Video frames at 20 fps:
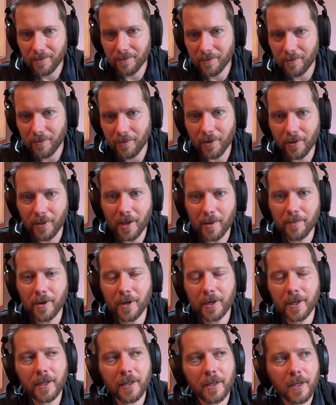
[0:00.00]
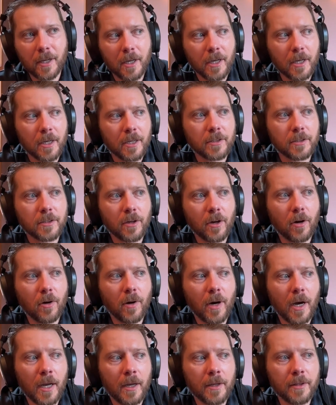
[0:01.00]
fill that bucket.
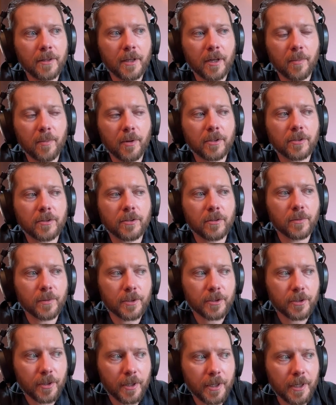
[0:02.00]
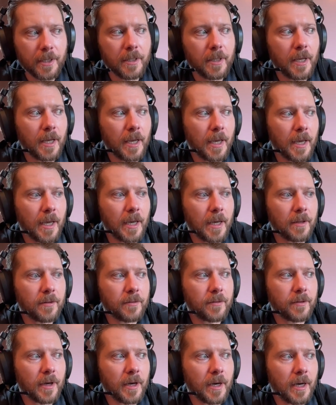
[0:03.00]
So I did a personal retreat,
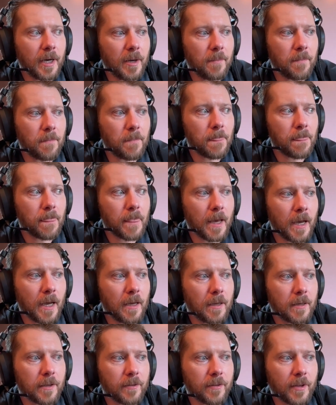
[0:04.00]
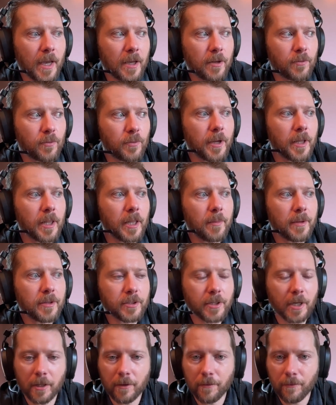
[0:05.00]
and because I had really been
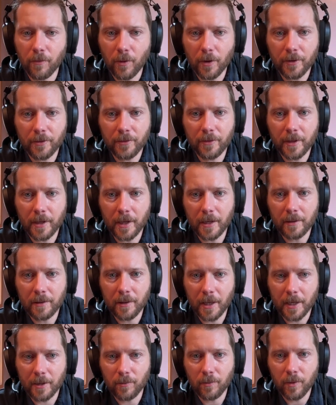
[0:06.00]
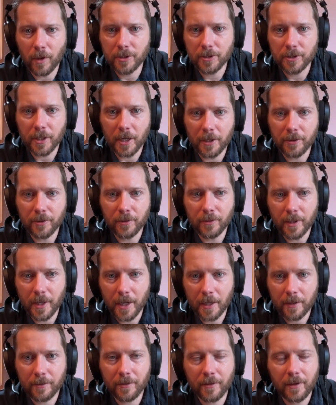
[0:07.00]
trying to force the like, what should I do
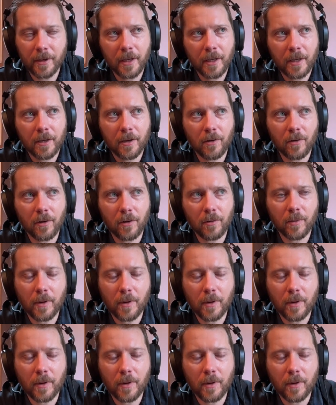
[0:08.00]
next, or